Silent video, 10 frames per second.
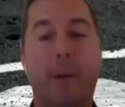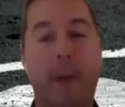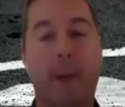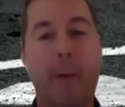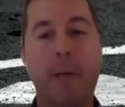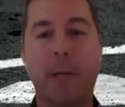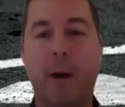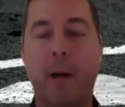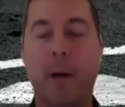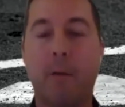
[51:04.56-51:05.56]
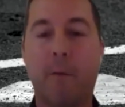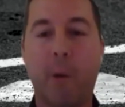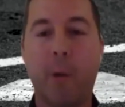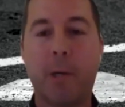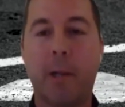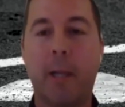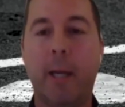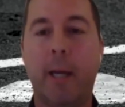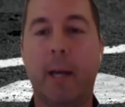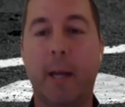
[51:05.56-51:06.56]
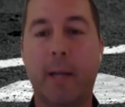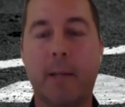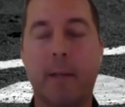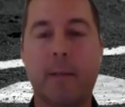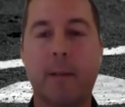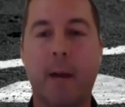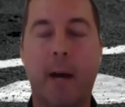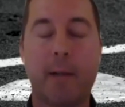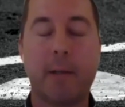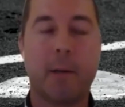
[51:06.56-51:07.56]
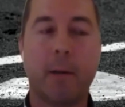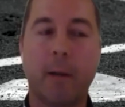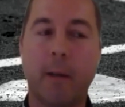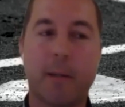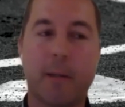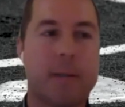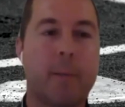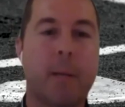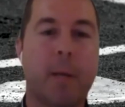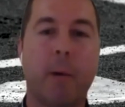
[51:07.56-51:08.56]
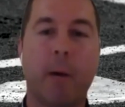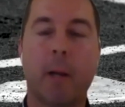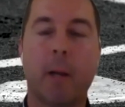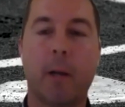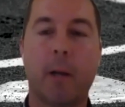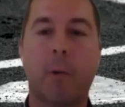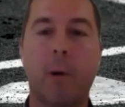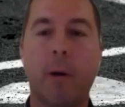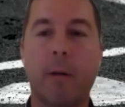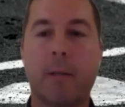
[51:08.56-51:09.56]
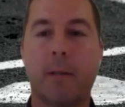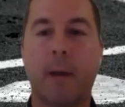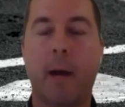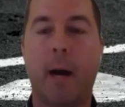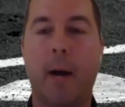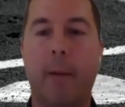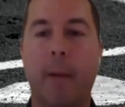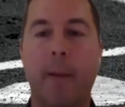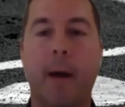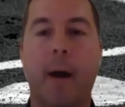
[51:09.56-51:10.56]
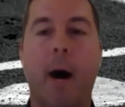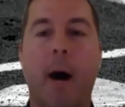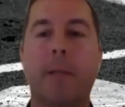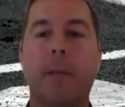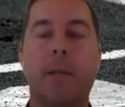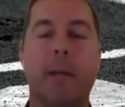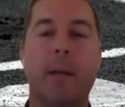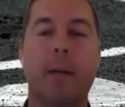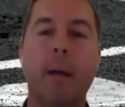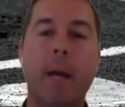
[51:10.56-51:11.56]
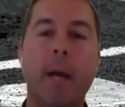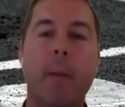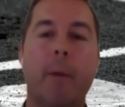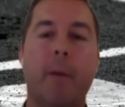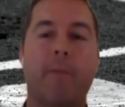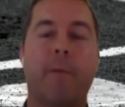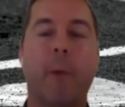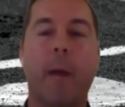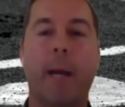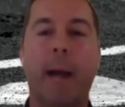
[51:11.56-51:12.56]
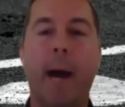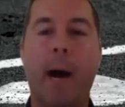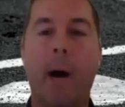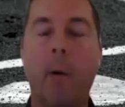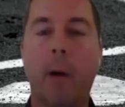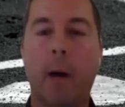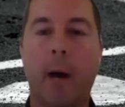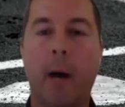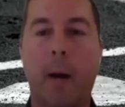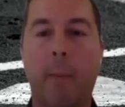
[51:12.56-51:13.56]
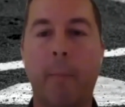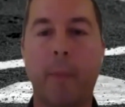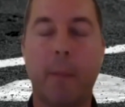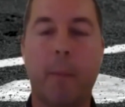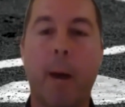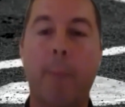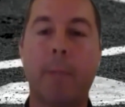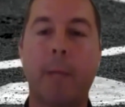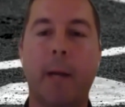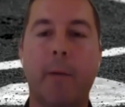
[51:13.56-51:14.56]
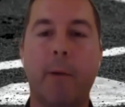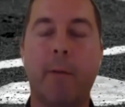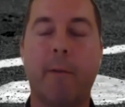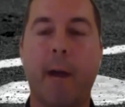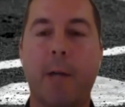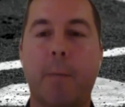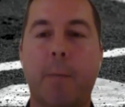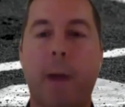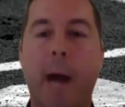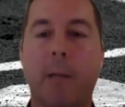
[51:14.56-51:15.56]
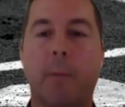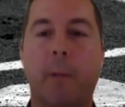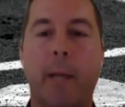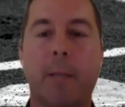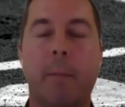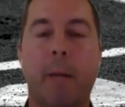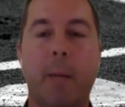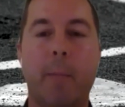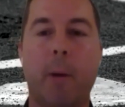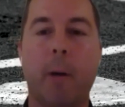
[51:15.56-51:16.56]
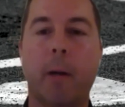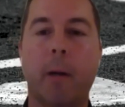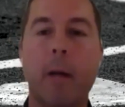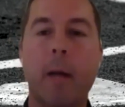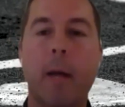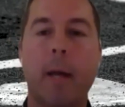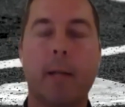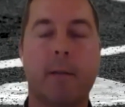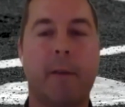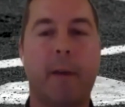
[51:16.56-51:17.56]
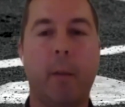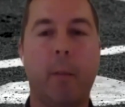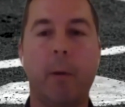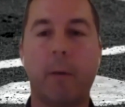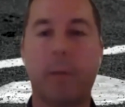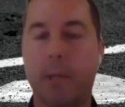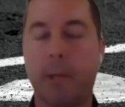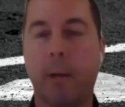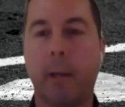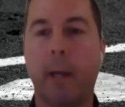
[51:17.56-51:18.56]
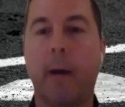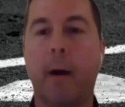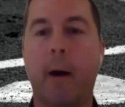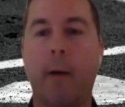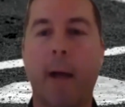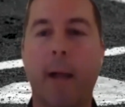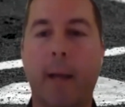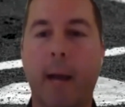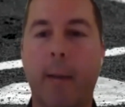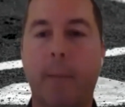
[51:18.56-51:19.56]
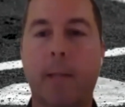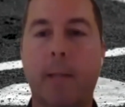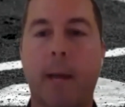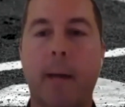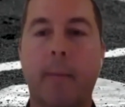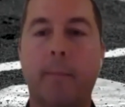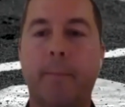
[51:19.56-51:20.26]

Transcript: Great question, Don. Unfortunately, it isn't. Uh, certainly, this is something we're going to look towards uh, in the off season. But for right now, um, the updated refresh practice plans mini book is available digitally on rallycap.ca.